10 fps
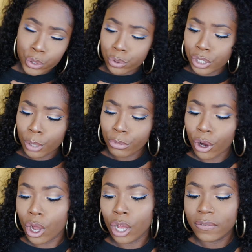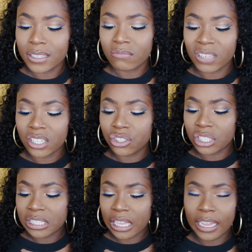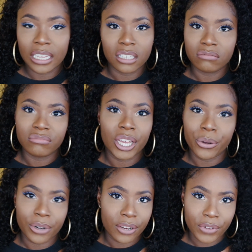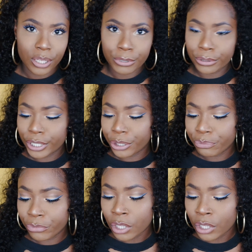use Tumblr often, but it's just like, y'all don't gotta follow me on there.